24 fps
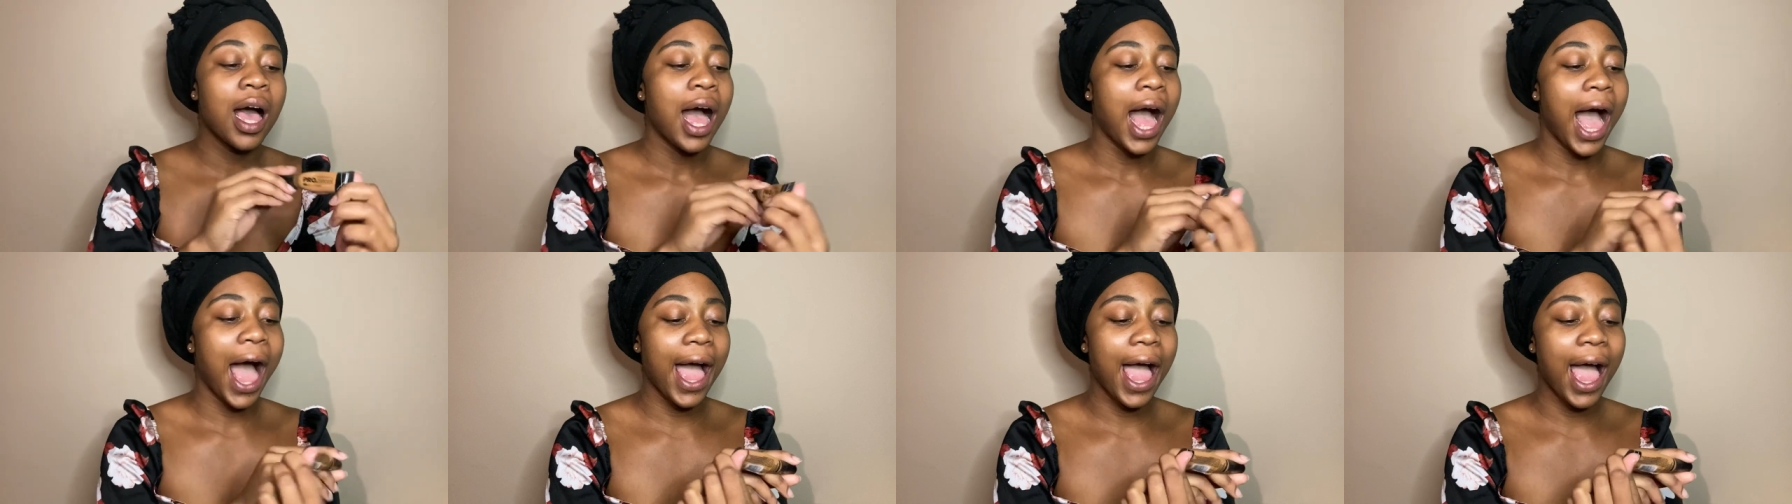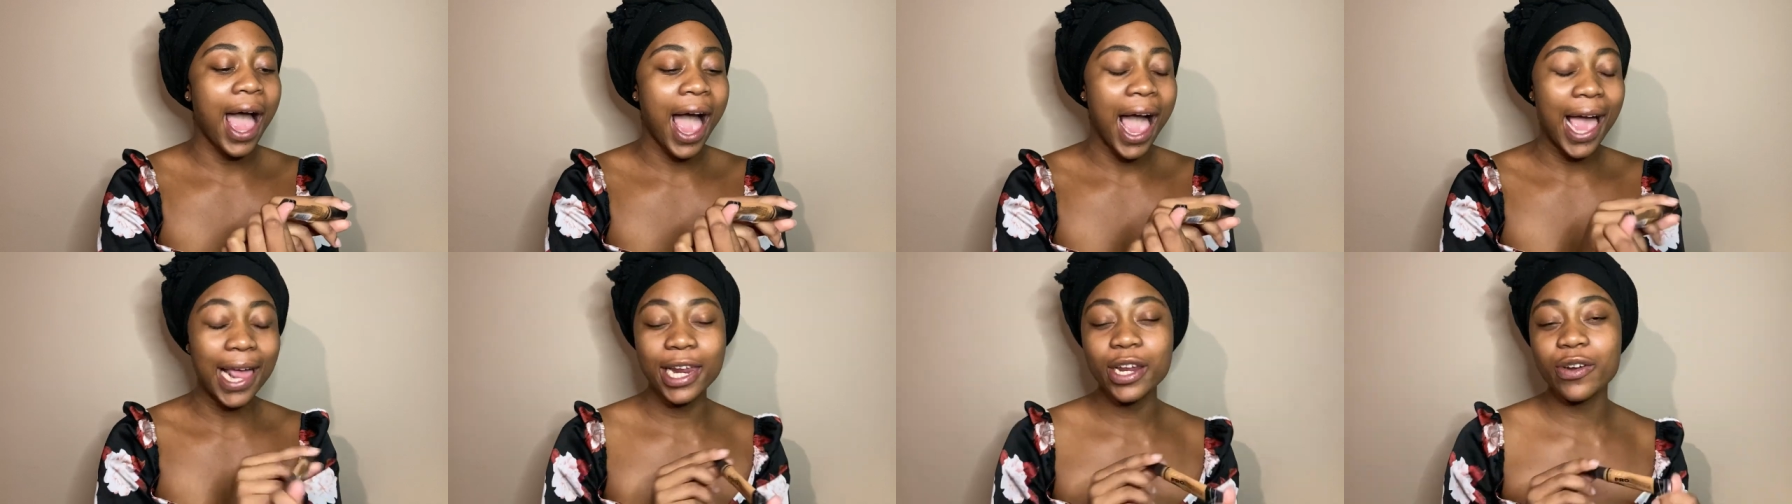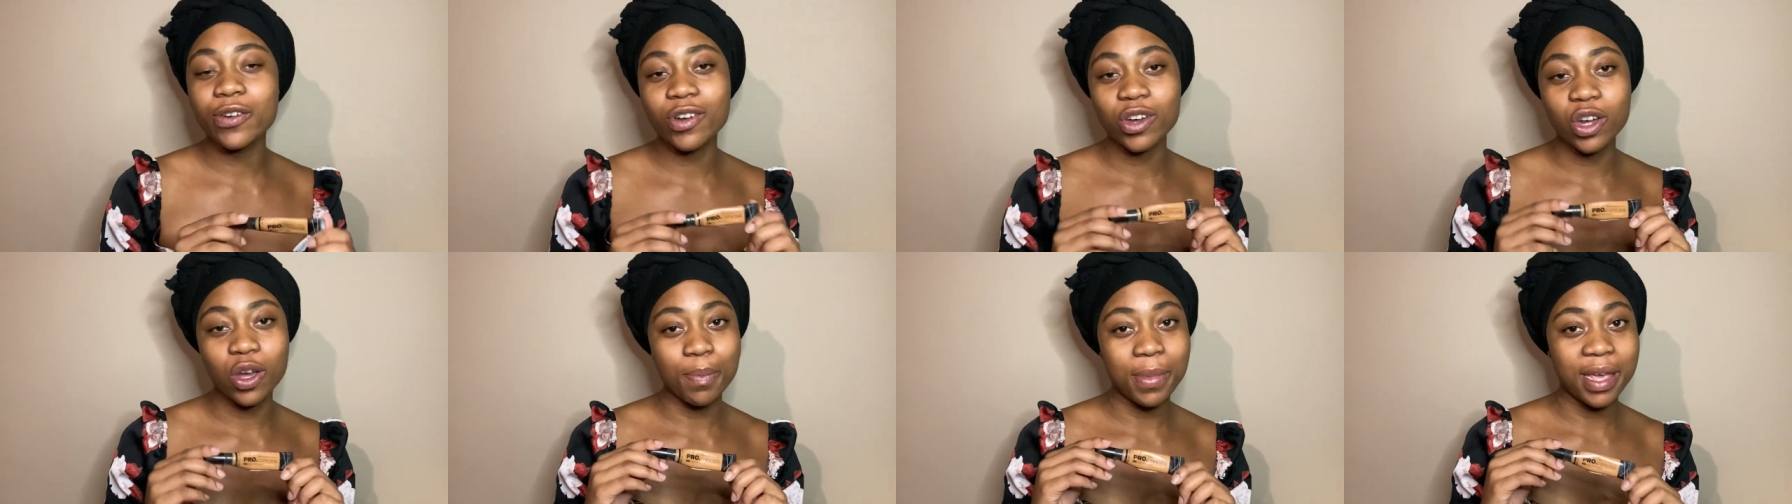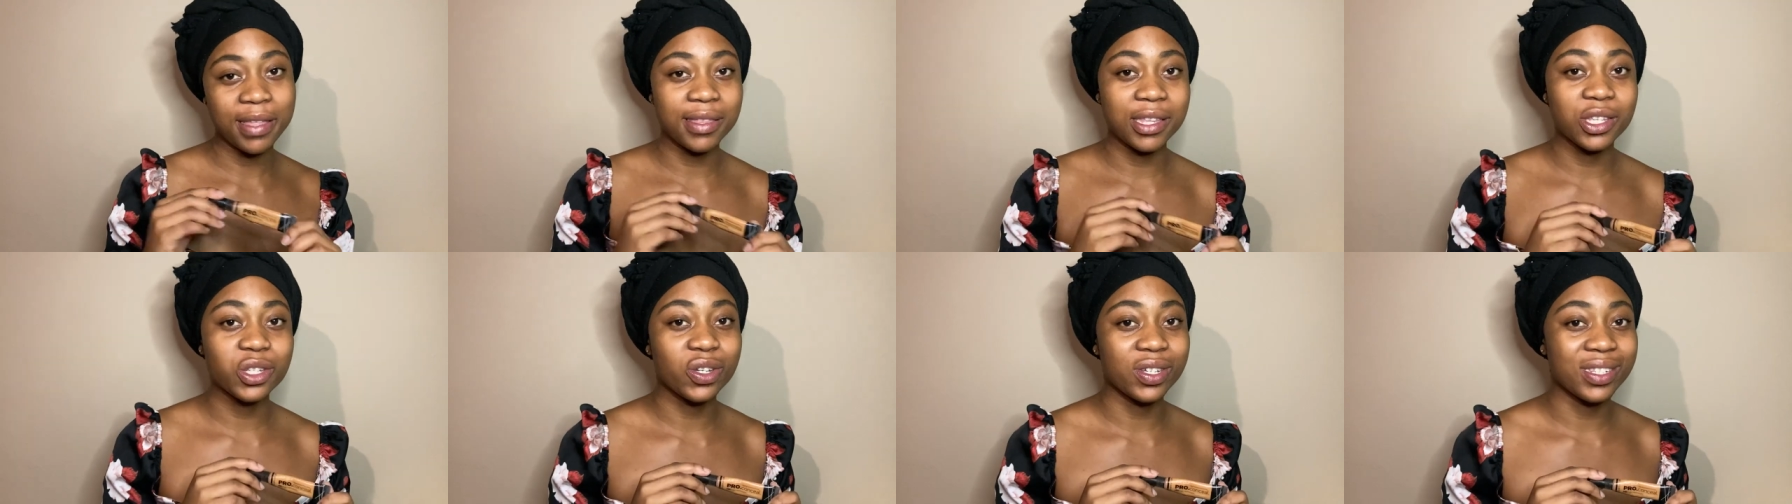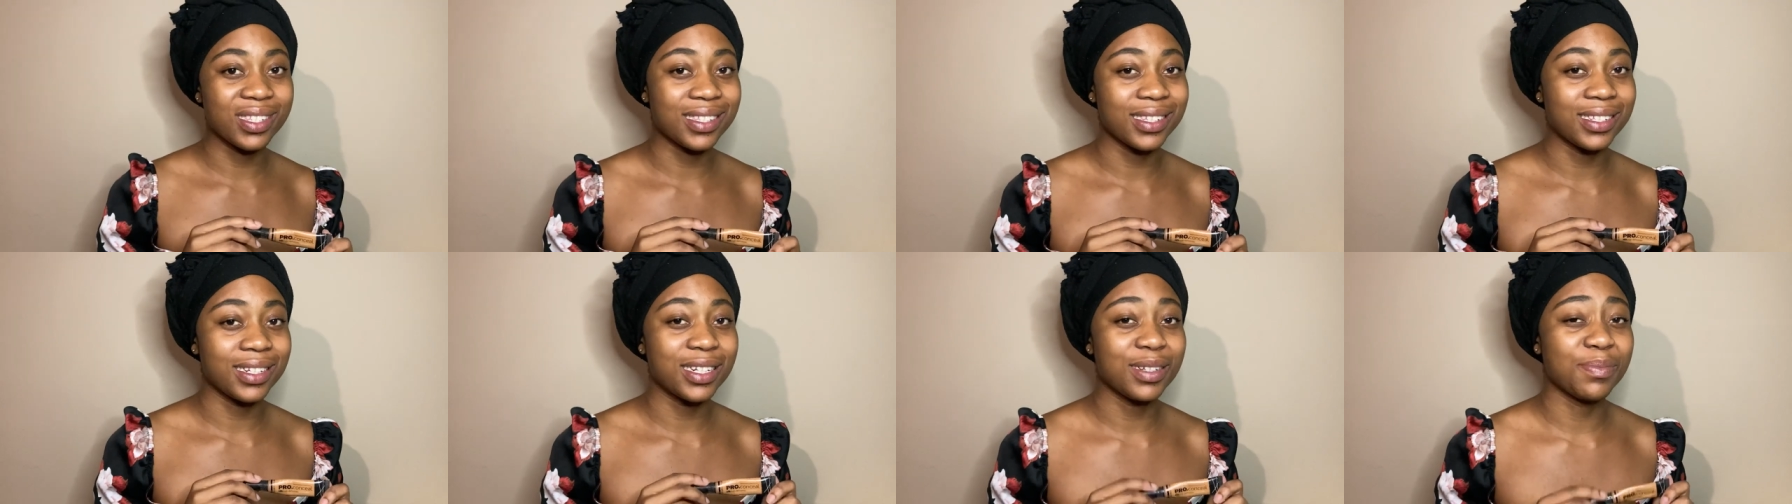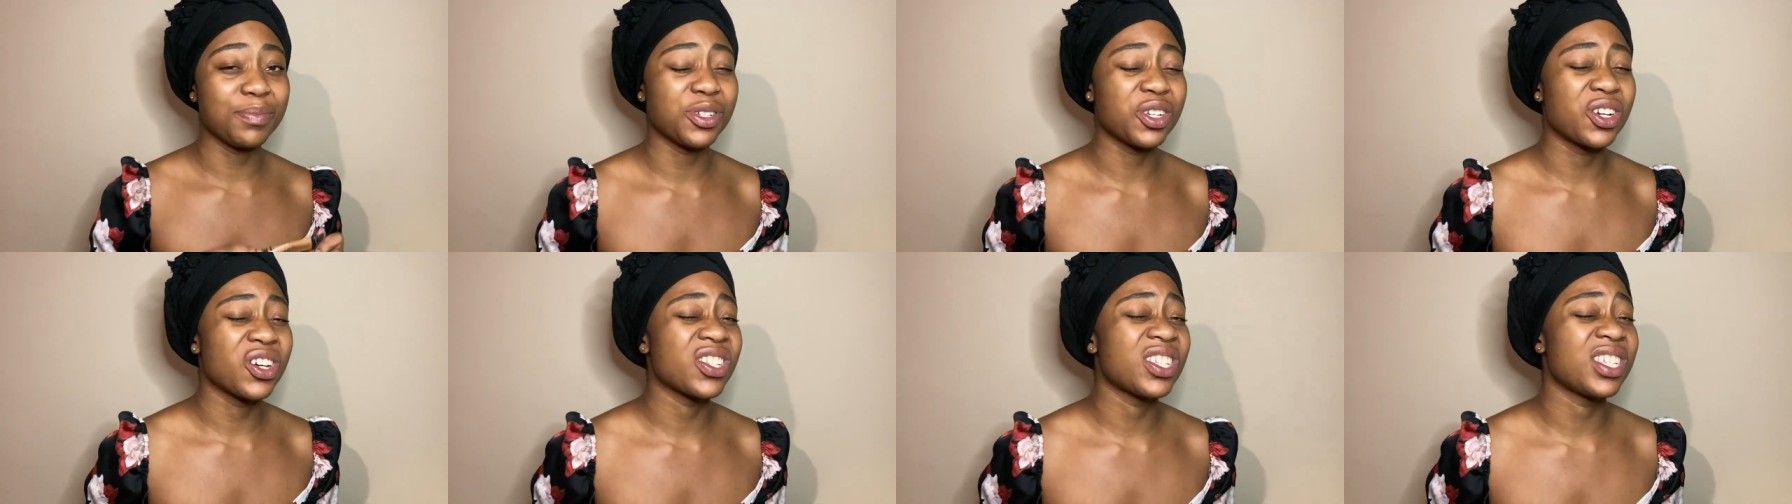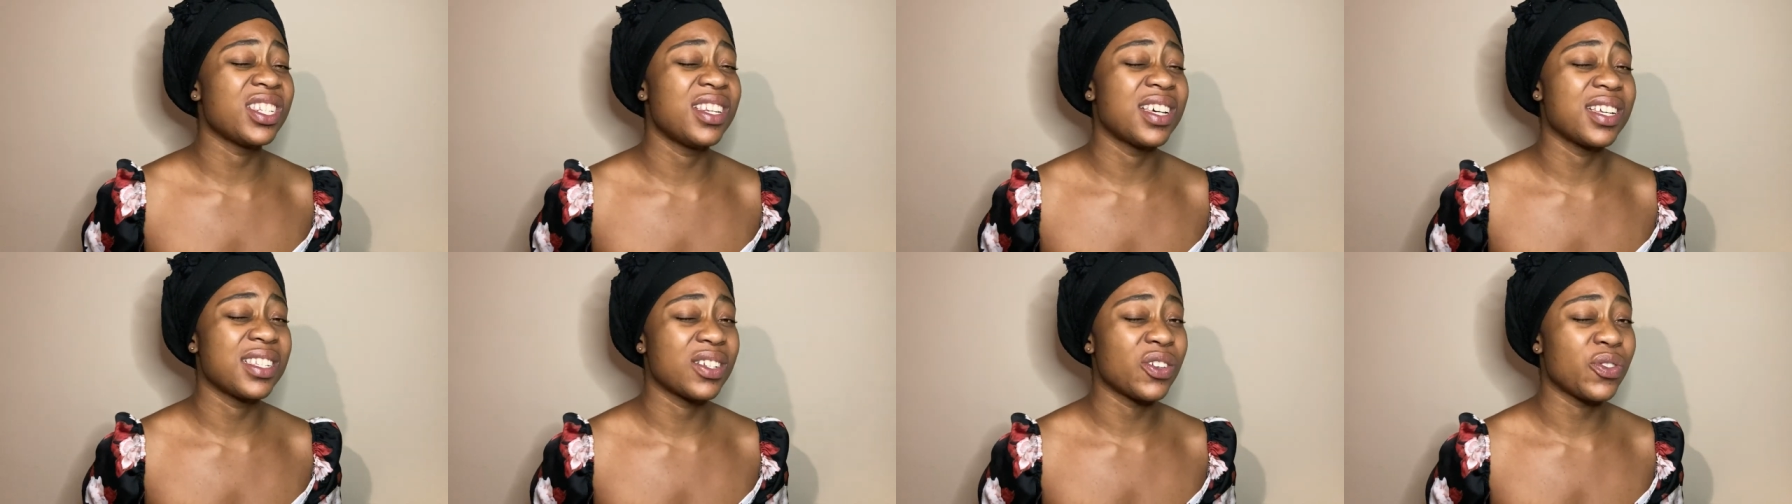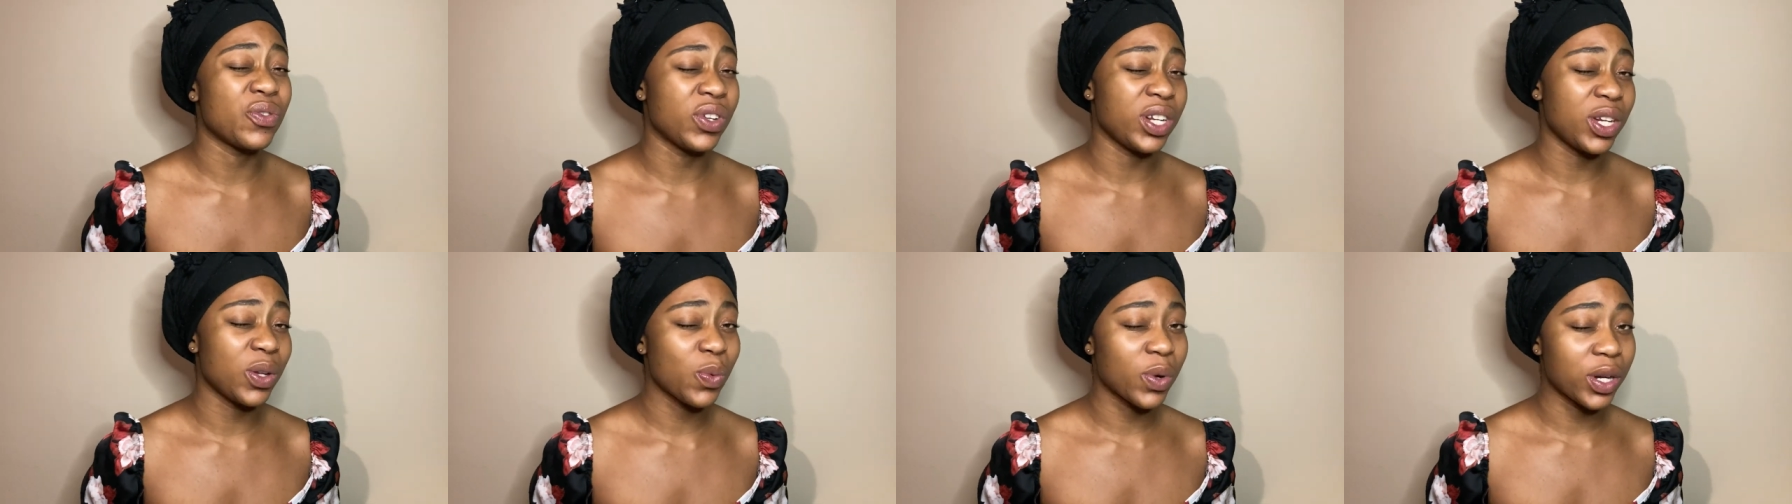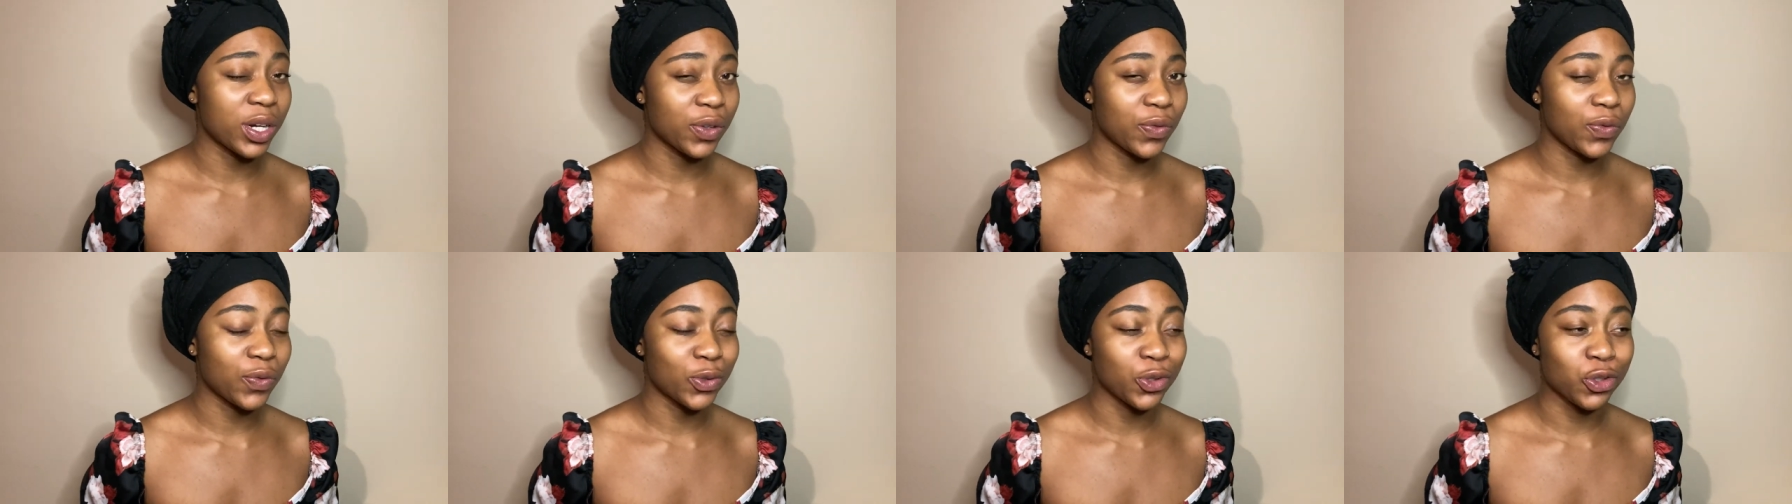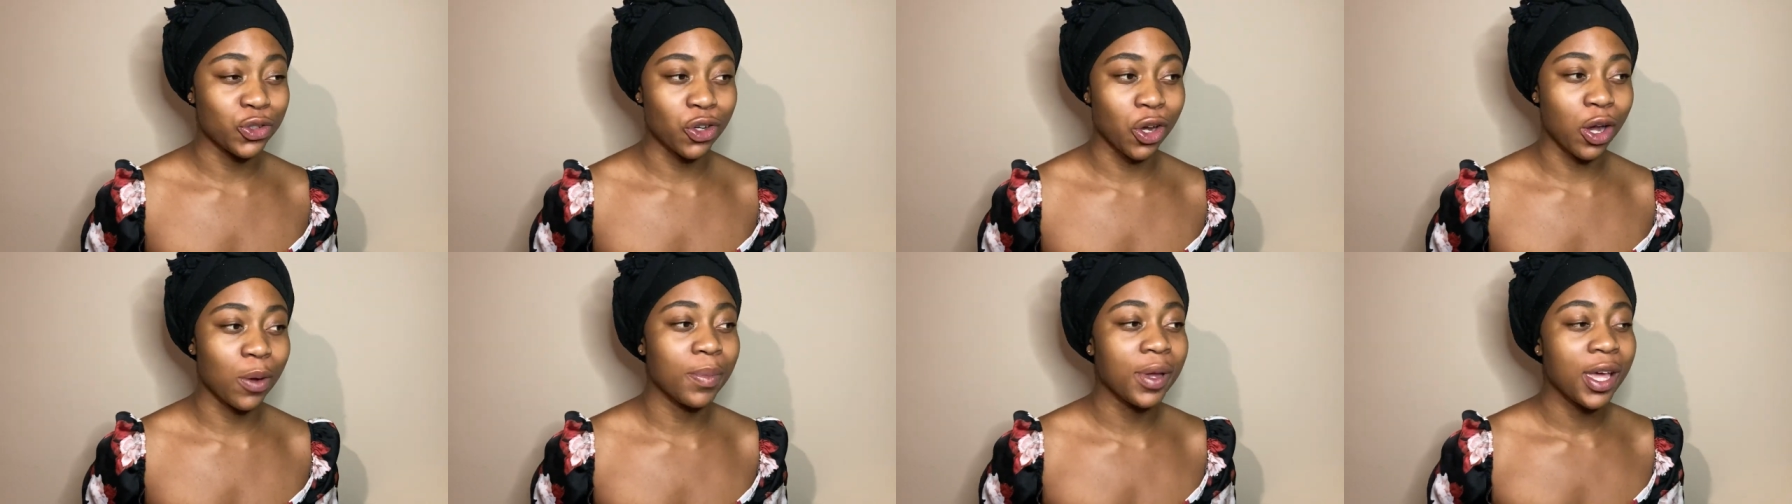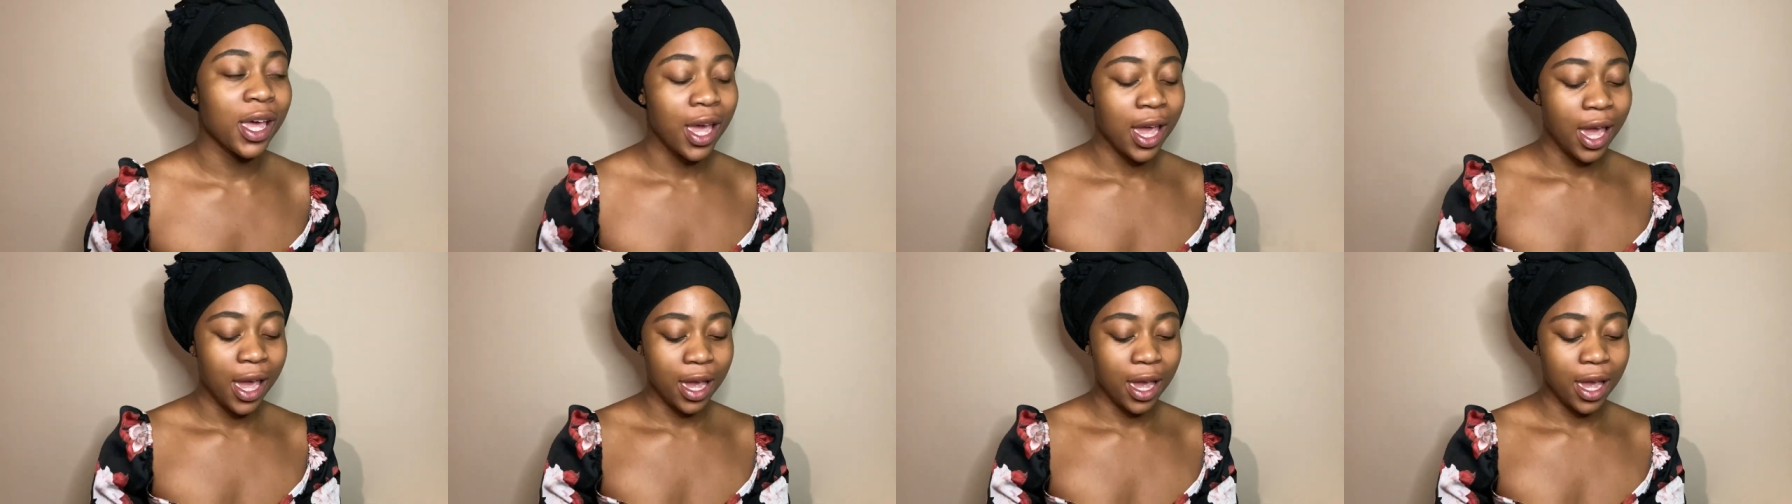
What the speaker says: I highly recommend this concealer because it does a really wonderful job.